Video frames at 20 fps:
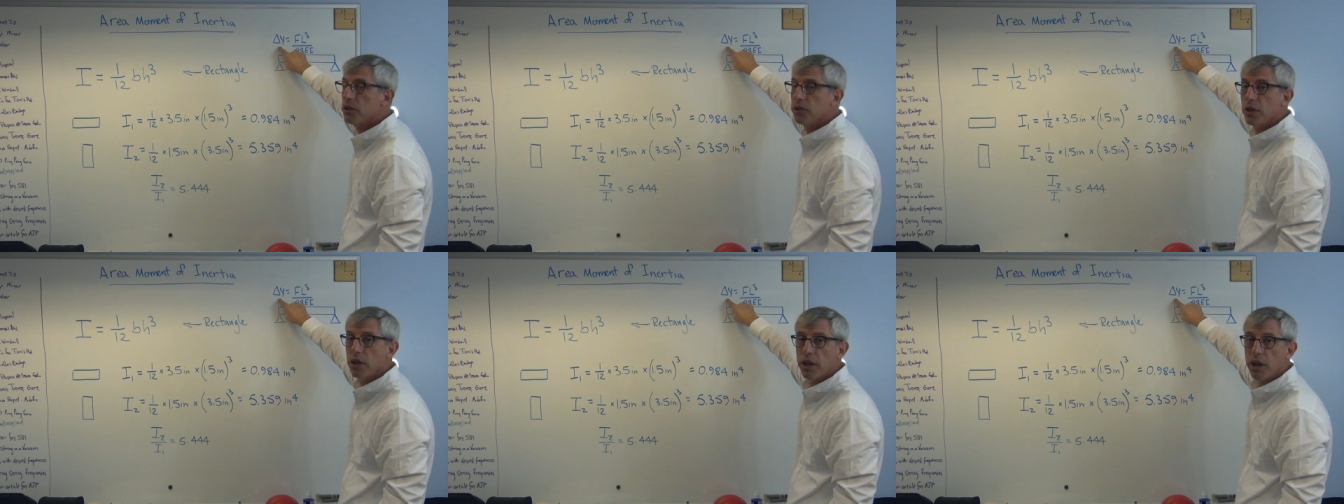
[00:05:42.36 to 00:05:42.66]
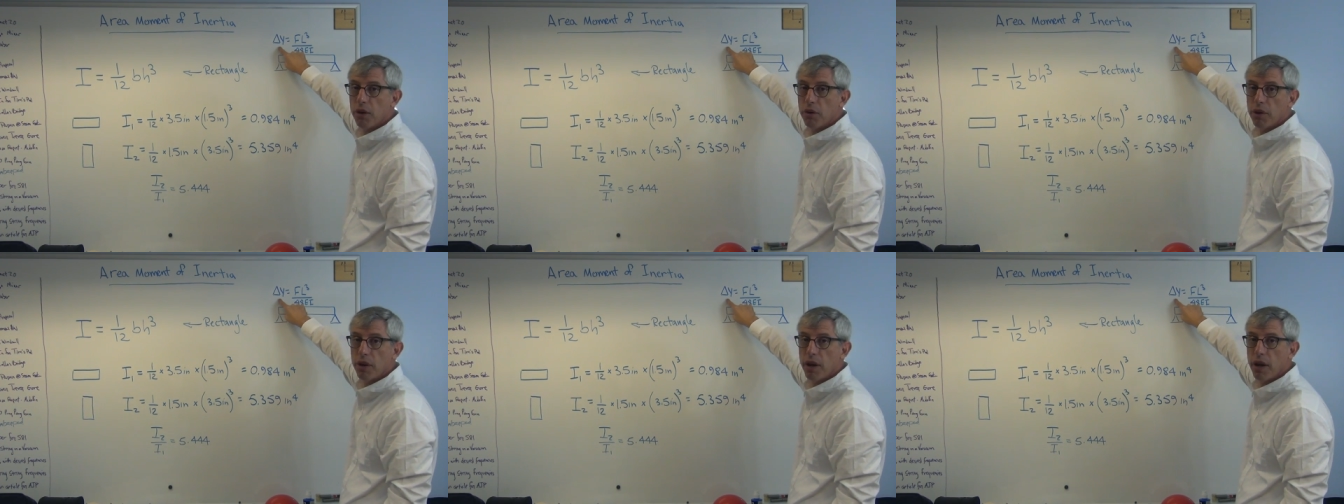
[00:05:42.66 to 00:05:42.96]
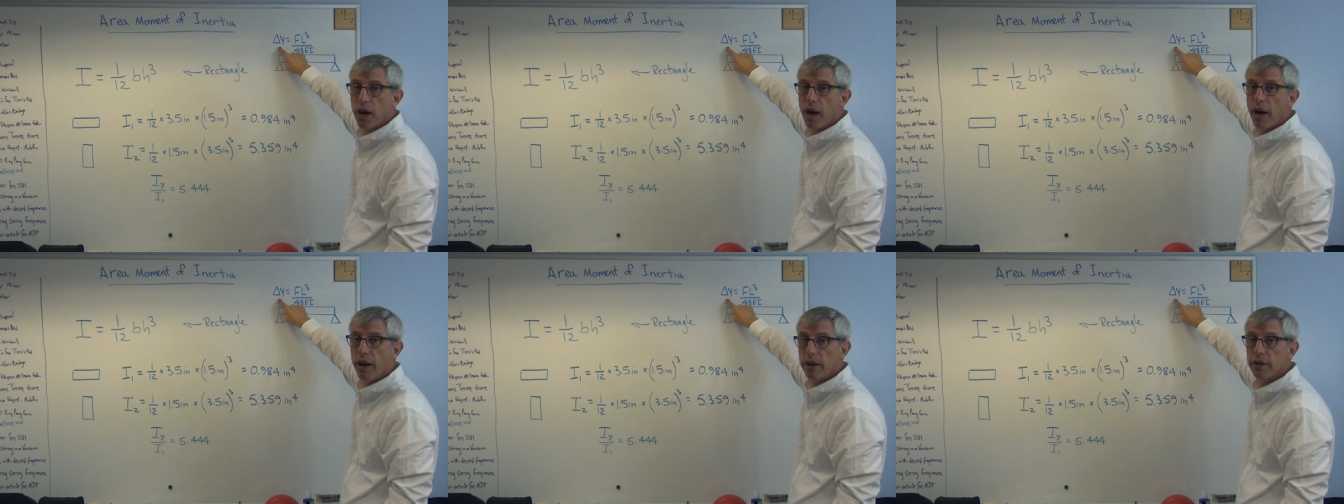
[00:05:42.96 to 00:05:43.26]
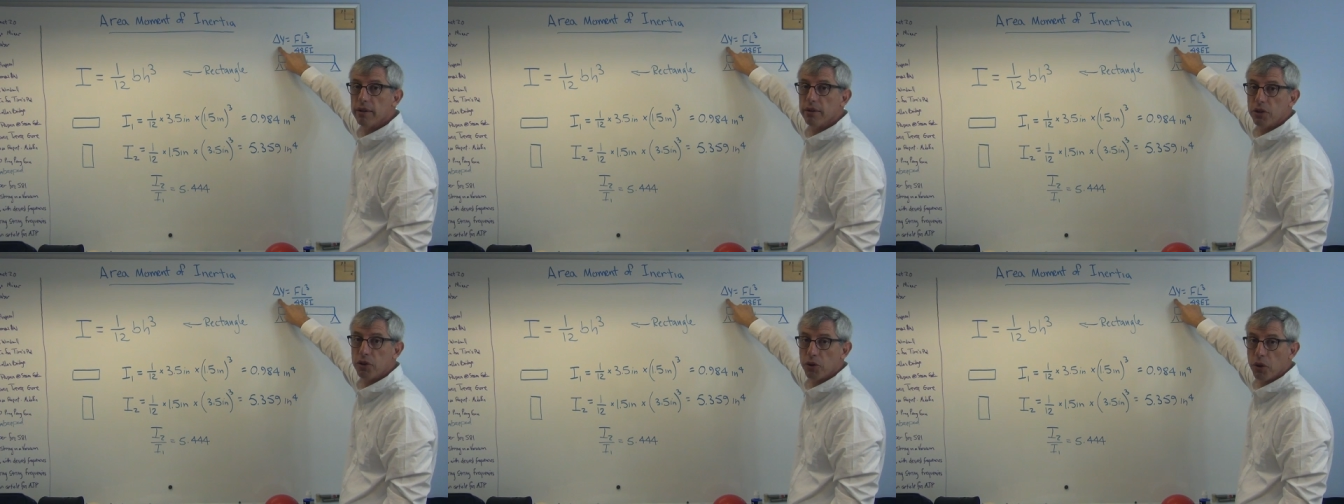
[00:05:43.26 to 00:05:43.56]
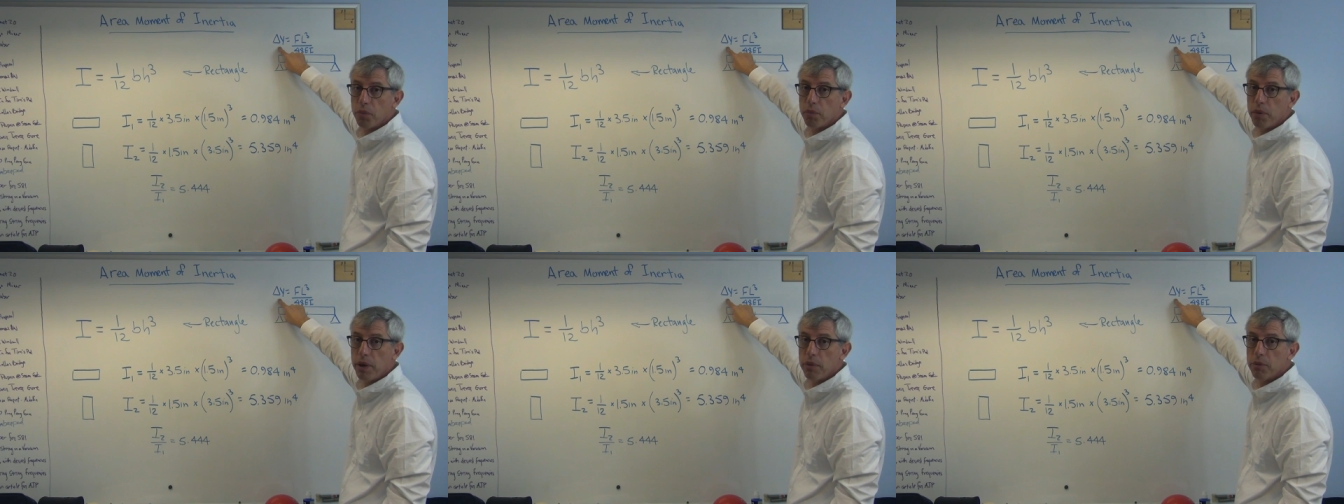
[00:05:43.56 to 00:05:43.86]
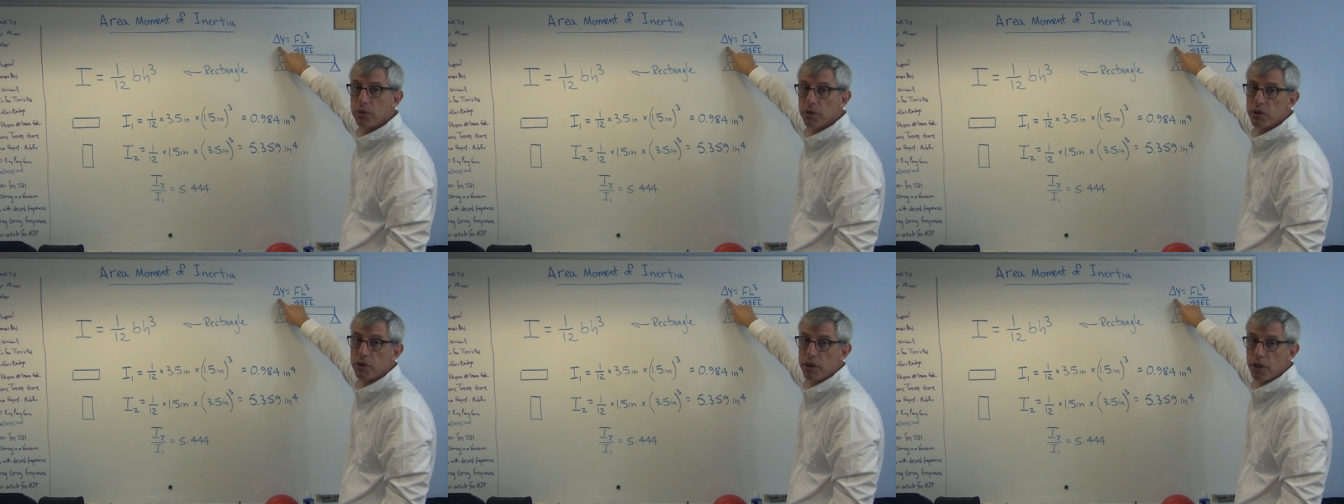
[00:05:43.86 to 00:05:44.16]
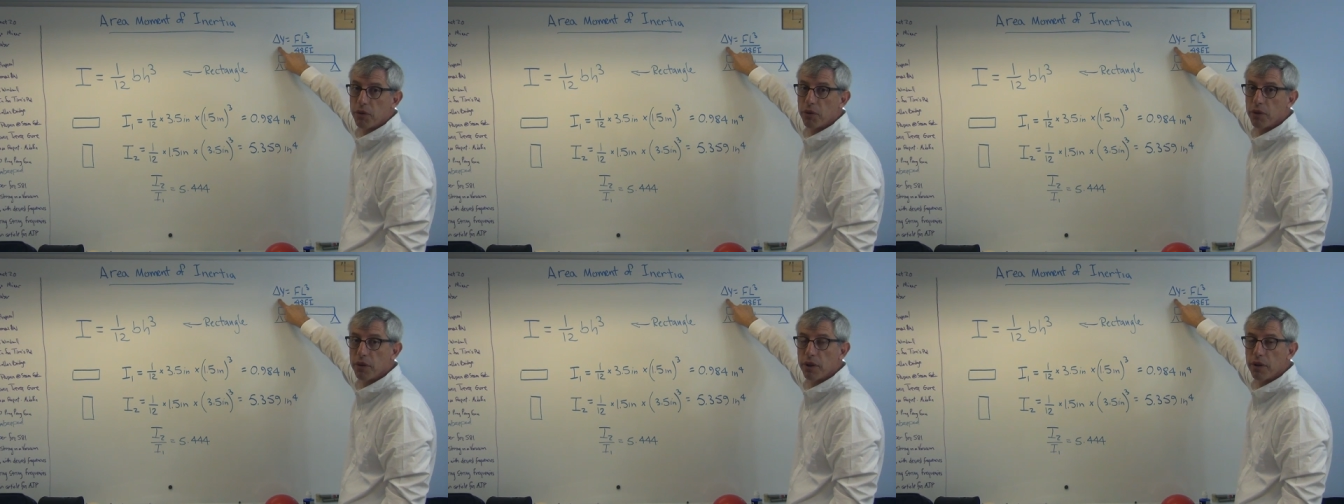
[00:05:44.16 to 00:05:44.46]
is going to get really high. Short beams are
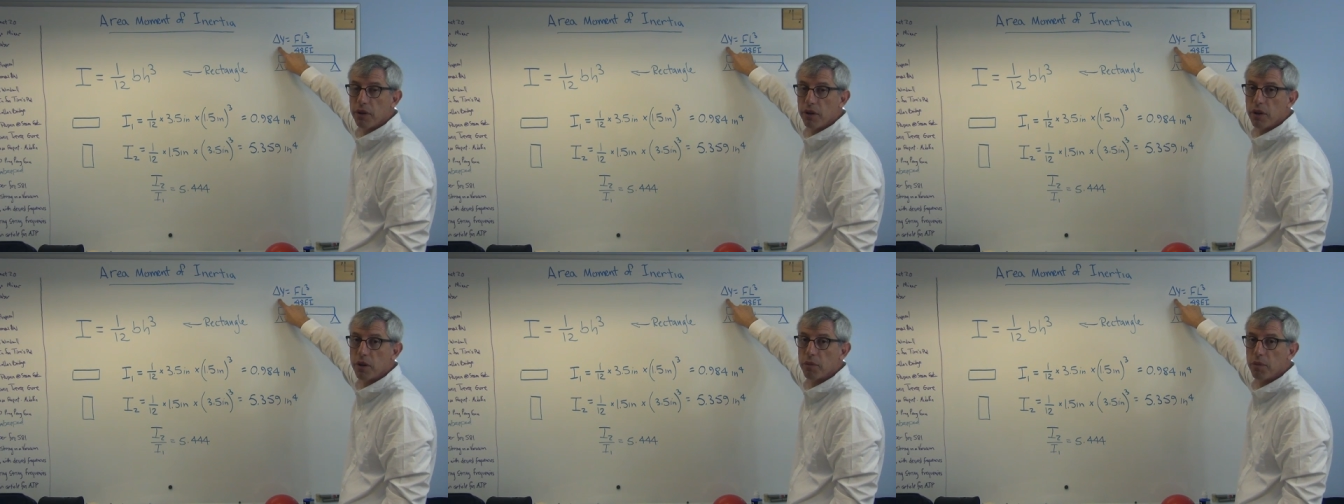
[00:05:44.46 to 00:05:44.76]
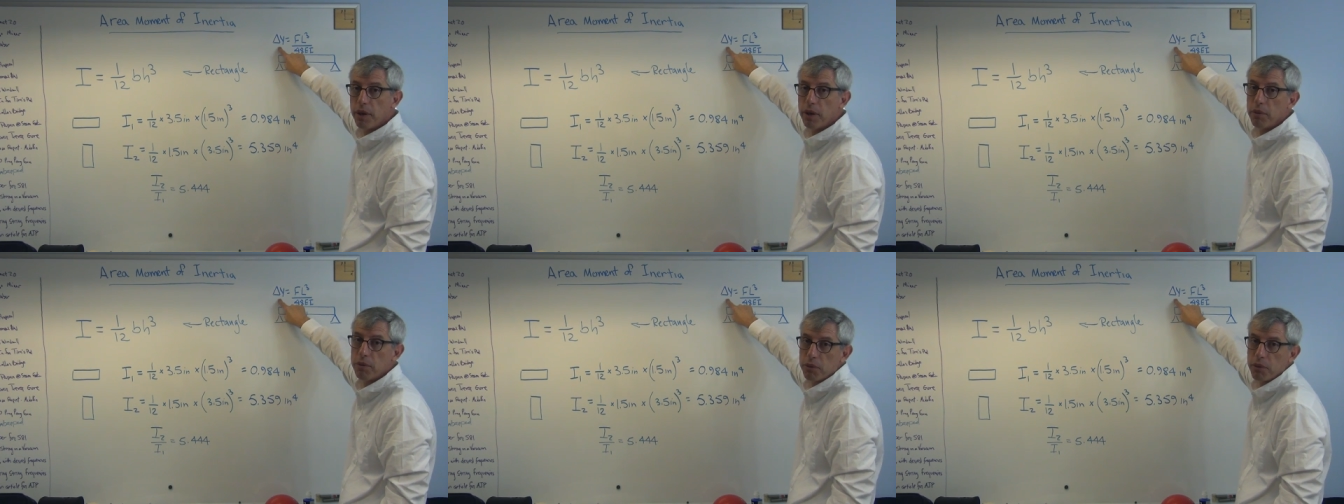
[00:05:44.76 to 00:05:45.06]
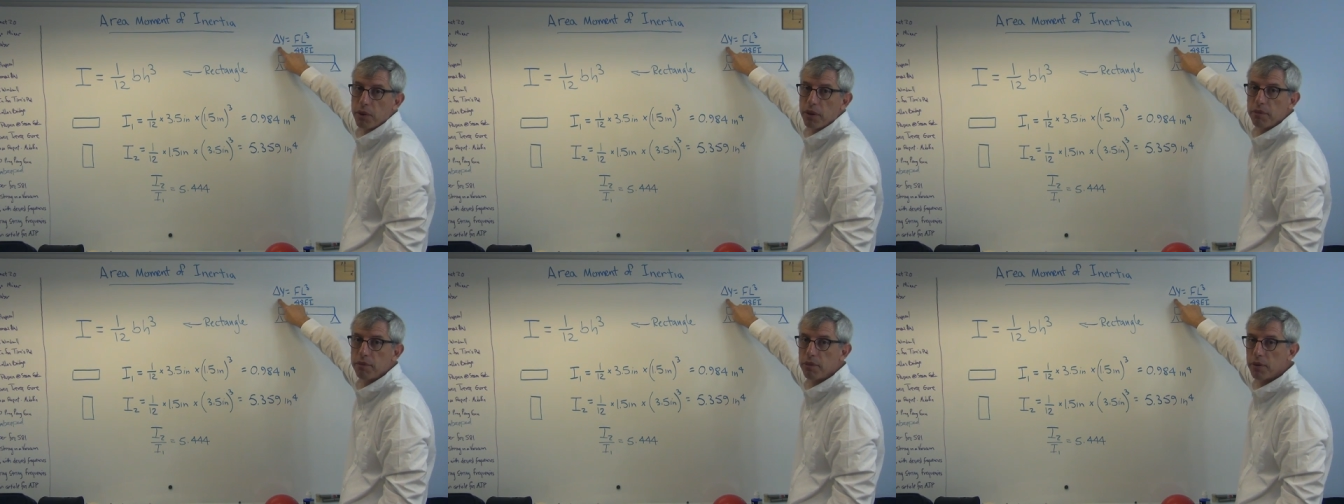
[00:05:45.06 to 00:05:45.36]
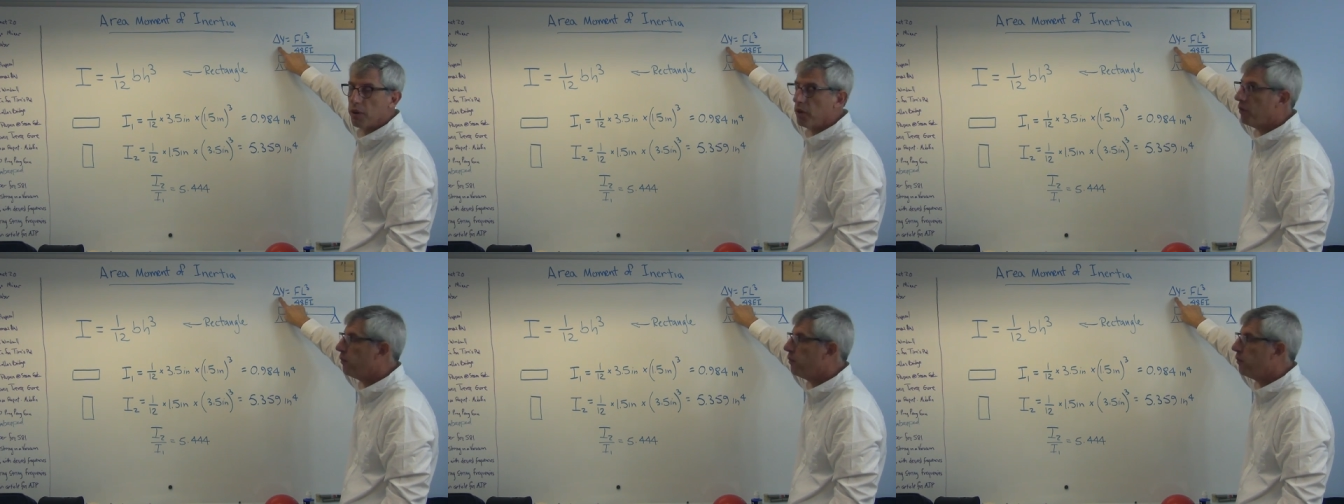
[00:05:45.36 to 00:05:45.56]
stiffer than long beams. Well, go